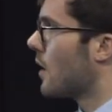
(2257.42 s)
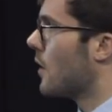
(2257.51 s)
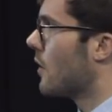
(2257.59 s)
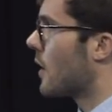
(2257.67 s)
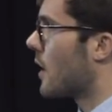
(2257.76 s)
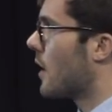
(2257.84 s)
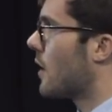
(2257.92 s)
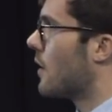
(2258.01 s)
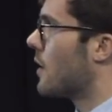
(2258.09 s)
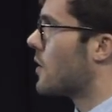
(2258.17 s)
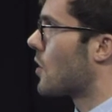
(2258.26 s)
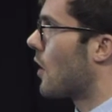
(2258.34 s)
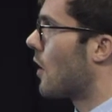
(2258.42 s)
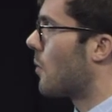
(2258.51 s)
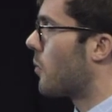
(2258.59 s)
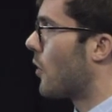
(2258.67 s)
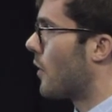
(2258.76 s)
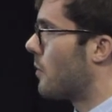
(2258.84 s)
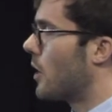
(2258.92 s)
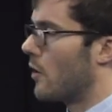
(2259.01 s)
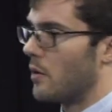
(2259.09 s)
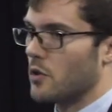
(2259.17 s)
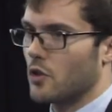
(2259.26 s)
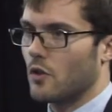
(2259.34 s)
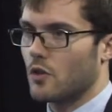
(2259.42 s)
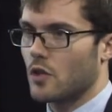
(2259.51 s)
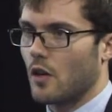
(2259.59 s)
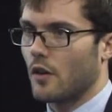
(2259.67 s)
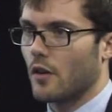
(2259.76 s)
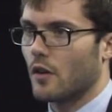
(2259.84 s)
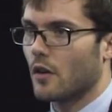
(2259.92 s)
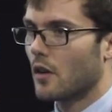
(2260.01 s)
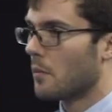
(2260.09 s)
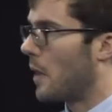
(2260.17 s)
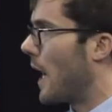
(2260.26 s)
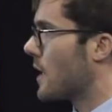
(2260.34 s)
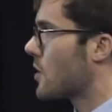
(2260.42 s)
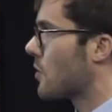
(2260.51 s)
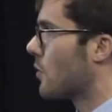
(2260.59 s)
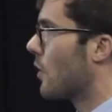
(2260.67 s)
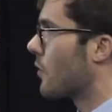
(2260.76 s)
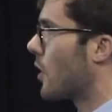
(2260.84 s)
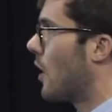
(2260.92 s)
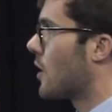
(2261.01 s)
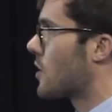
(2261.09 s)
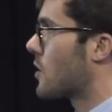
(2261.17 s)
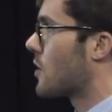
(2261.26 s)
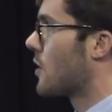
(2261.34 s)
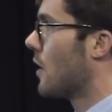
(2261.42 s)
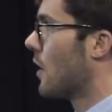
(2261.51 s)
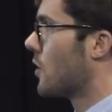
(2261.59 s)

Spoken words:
here again is our preliminary results on the pass-through of costs